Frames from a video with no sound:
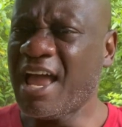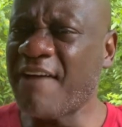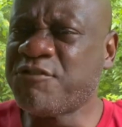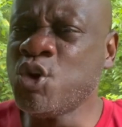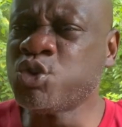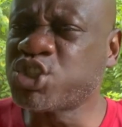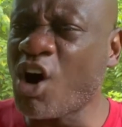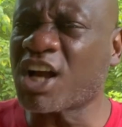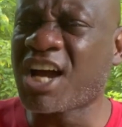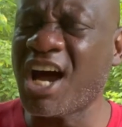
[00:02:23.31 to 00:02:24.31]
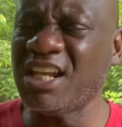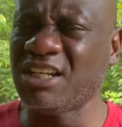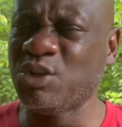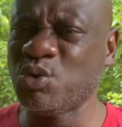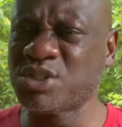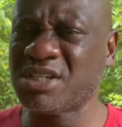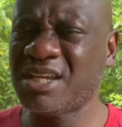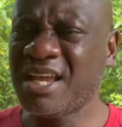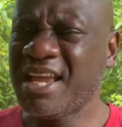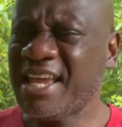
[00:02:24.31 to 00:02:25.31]
if you start cutting loose,
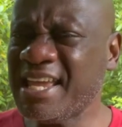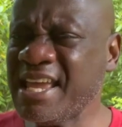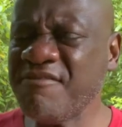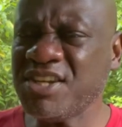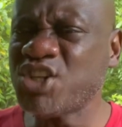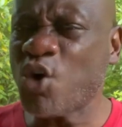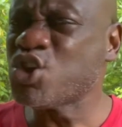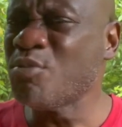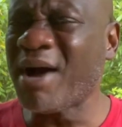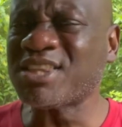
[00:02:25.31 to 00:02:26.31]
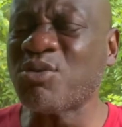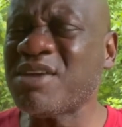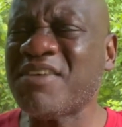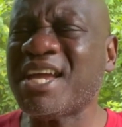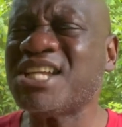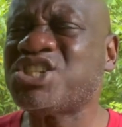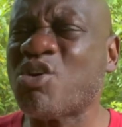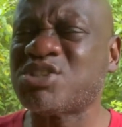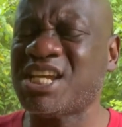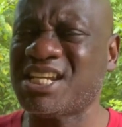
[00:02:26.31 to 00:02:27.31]
even though you might don't even hit
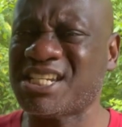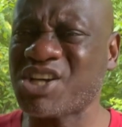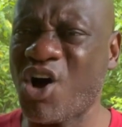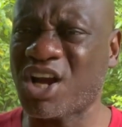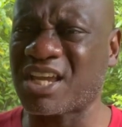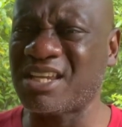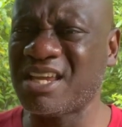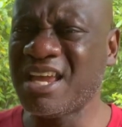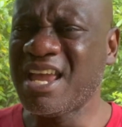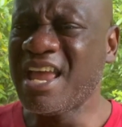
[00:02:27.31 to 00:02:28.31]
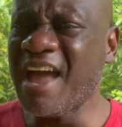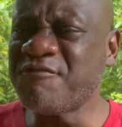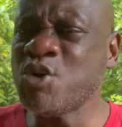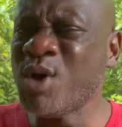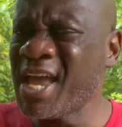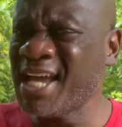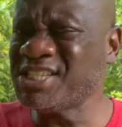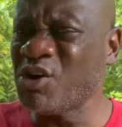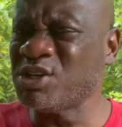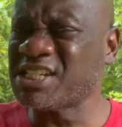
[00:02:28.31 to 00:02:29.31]
your intended target. If you
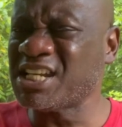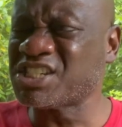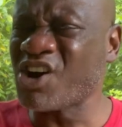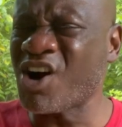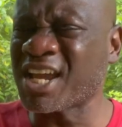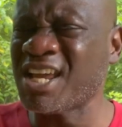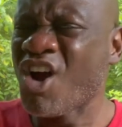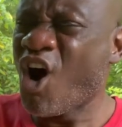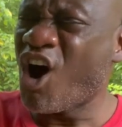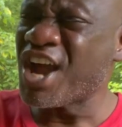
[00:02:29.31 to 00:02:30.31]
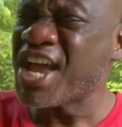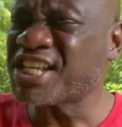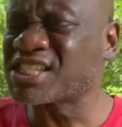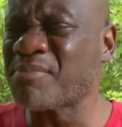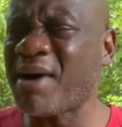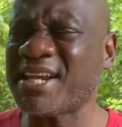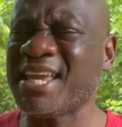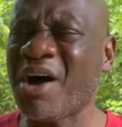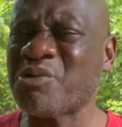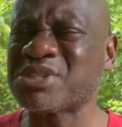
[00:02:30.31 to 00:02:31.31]
hit your intended target or hit
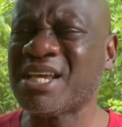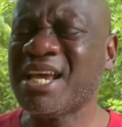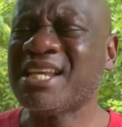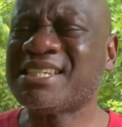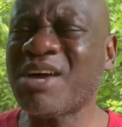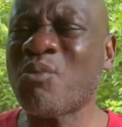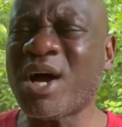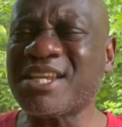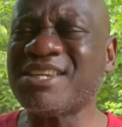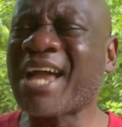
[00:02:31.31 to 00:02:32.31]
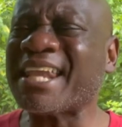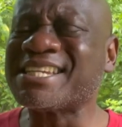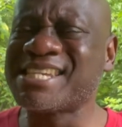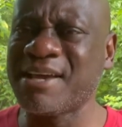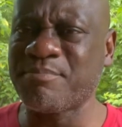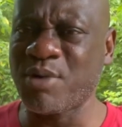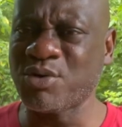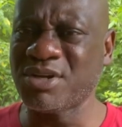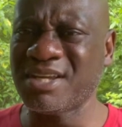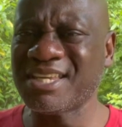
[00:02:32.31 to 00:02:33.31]
somebody else, then what? You got attempt
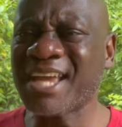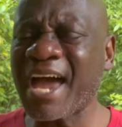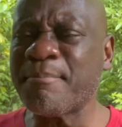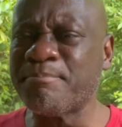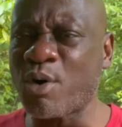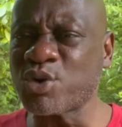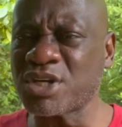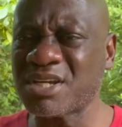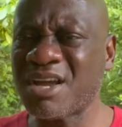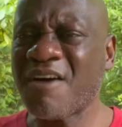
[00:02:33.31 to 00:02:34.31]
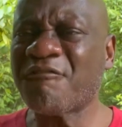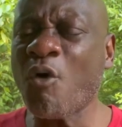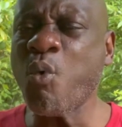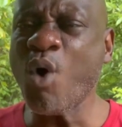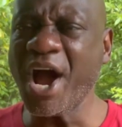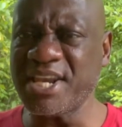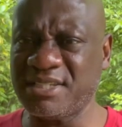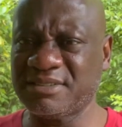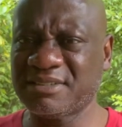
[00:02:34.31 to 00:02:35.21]
murder? You got murder? For what?